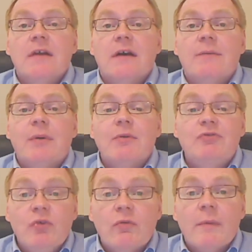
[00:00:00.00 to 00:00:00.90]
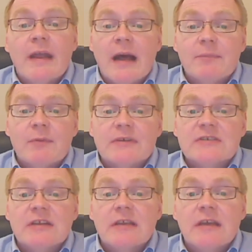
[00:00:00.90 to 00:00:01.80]
But we do remain
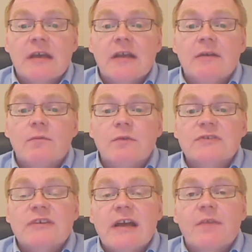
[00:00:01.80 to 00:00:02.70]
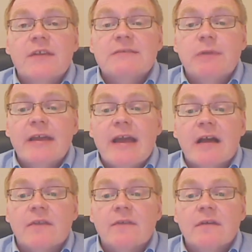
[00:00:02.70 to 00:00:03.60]
optimistic, and we'll see how things play
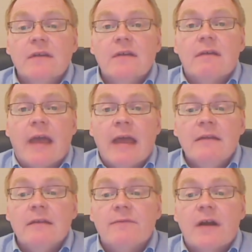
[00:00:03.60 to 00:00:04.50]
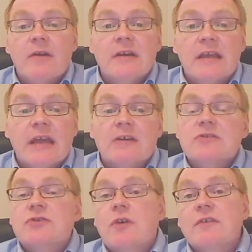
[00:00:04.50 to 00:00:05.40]
out. And if our
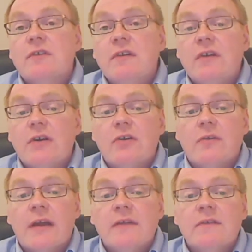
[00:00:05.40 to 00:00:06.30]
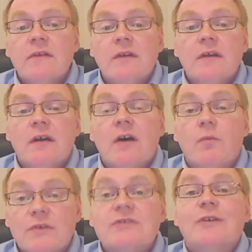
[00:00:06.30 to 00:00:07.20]
indicators start to deteriorate,
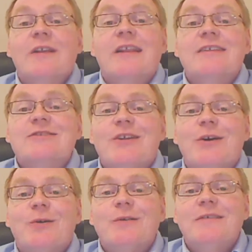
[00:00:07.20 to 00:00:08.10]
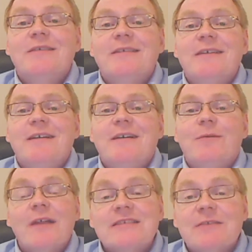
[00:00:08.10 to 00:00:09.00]
we'll certainly let you know.
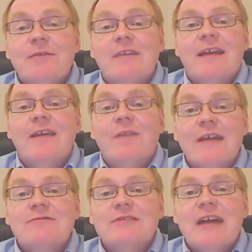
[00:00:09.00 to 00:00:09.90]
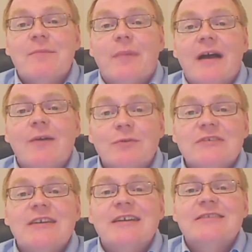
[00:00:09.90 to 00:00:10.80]
Well, that's it for today. Thanks for stopping by, and we'll
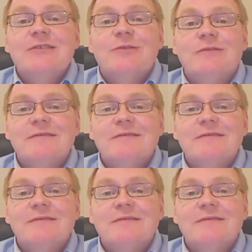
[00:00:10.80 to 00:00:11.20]
see you again soon.